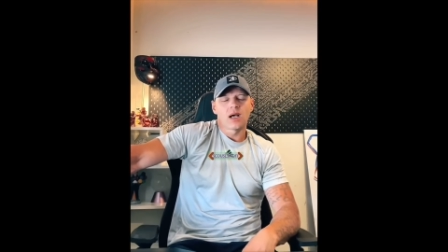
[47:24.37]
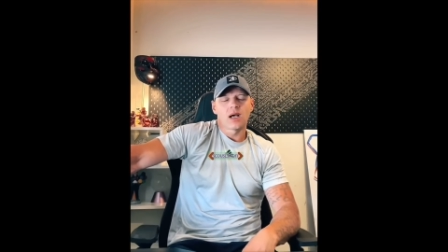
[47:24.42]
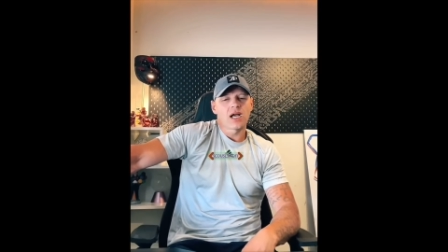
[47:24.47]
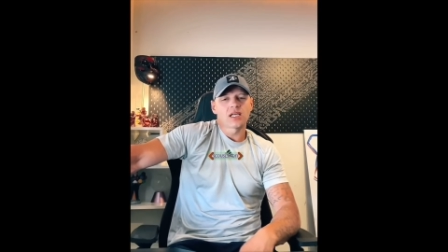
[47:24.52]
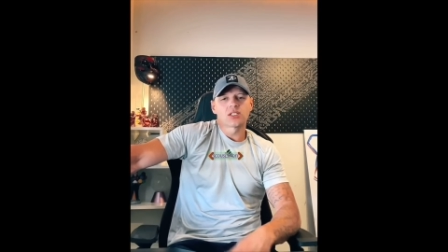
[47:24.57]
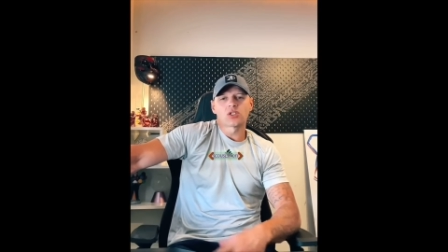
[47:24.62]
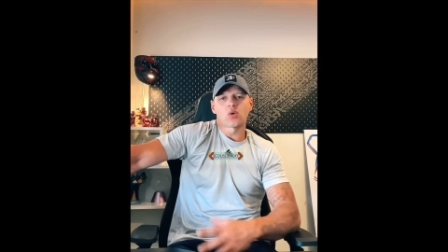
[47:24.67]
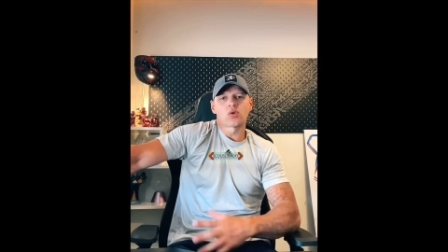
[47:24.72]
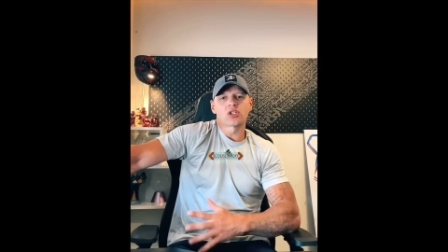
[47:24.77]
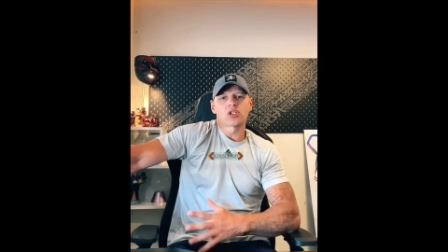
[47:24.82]

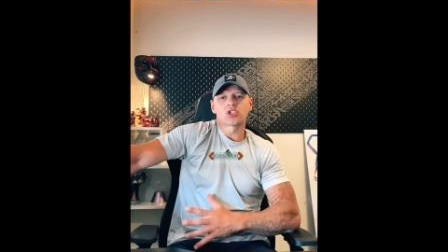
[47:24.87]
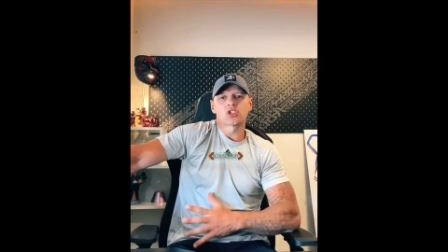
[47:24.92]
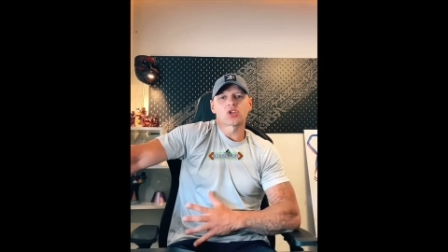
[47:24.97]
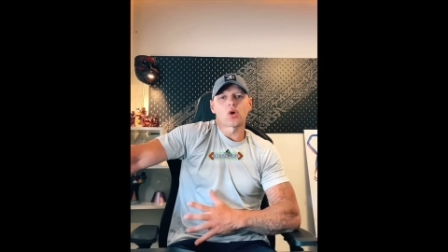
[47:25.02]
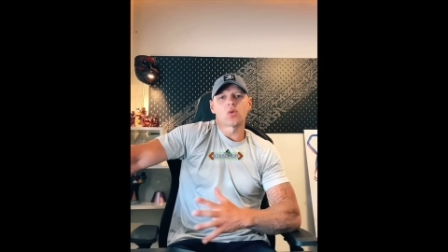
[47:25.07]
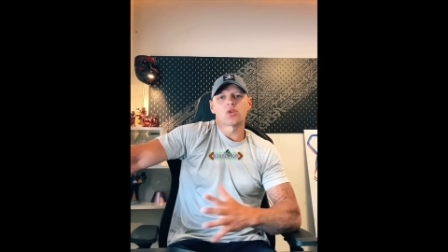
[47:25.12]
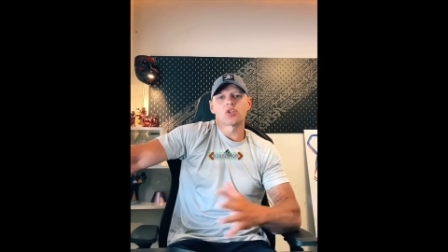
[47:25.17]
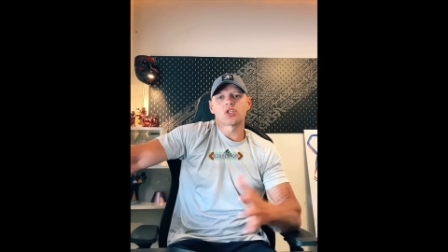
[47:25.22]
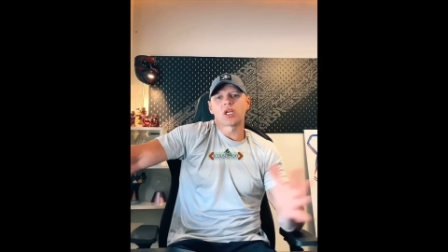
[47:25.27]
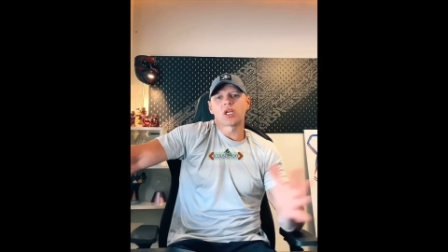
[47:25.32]
I don't
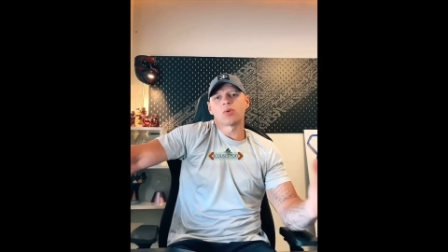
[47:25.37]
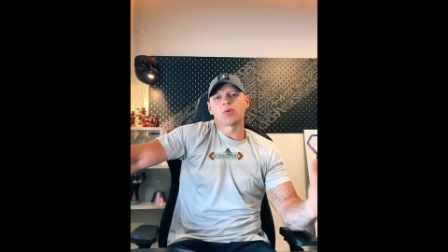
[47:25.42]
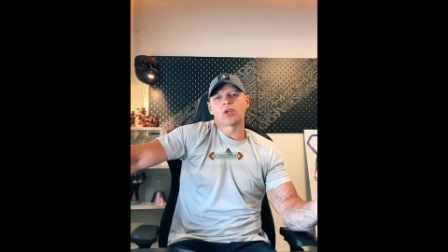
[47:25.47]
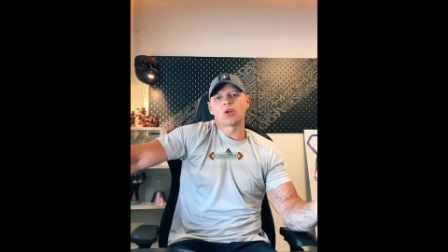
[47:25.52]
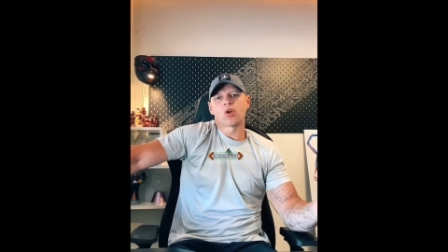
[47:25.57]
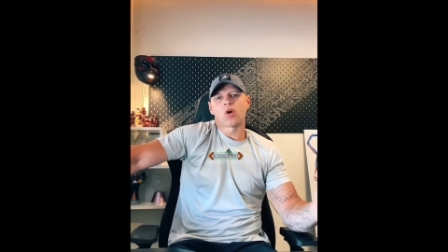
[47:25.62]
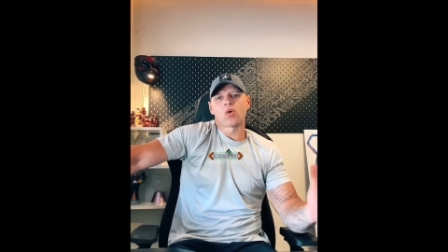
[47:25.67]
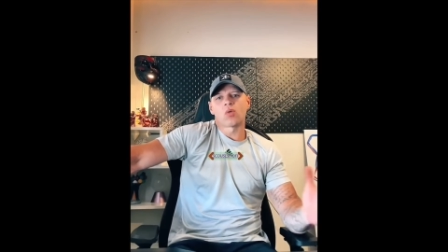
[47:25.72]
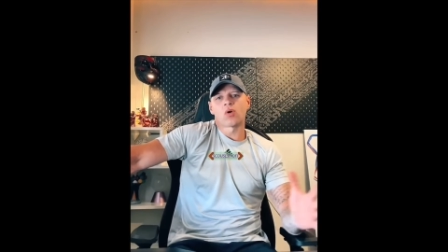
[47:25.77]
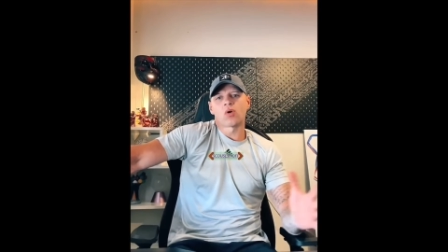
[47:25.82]
associate with
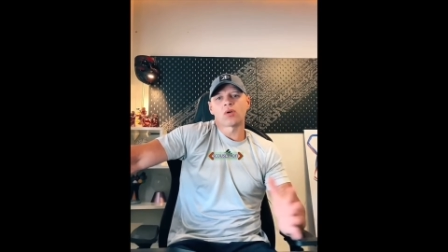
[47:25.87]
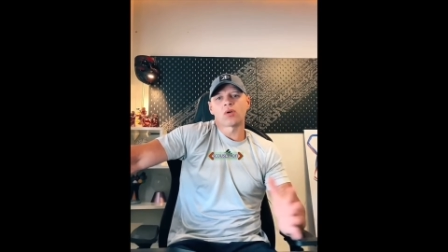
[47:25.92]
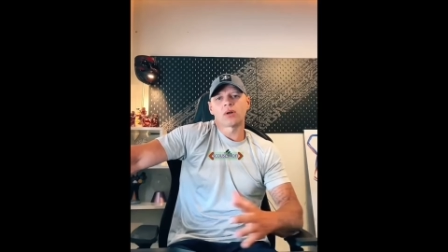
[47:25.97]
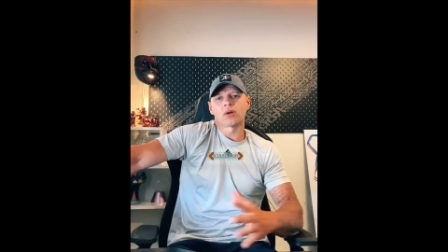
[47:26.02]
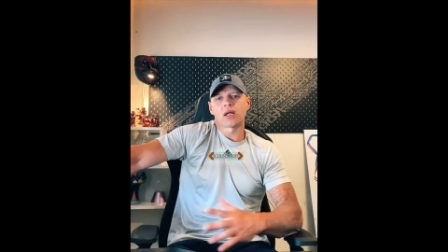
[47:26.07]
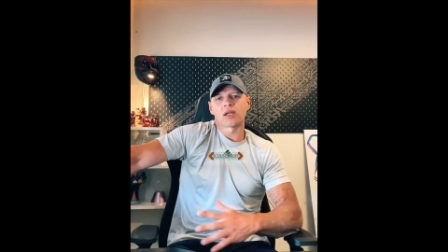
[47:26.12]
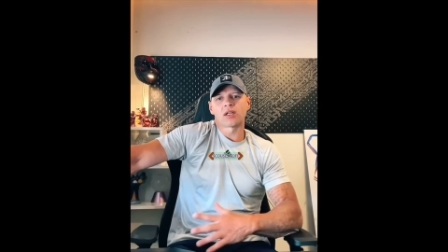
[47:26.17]
no one,